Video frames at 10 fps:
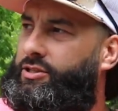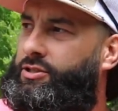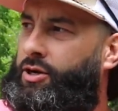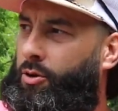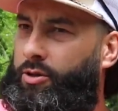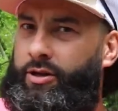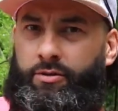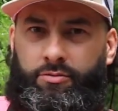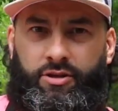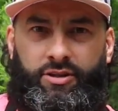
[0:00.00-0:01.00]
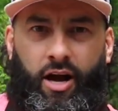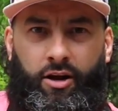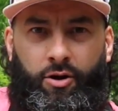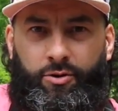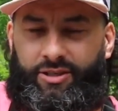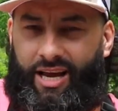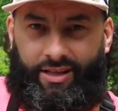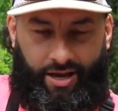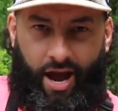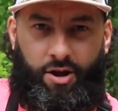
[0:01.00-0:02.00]
totally does not go
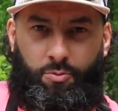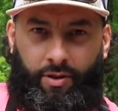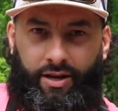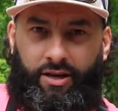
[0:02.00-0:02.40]
exactly how you planned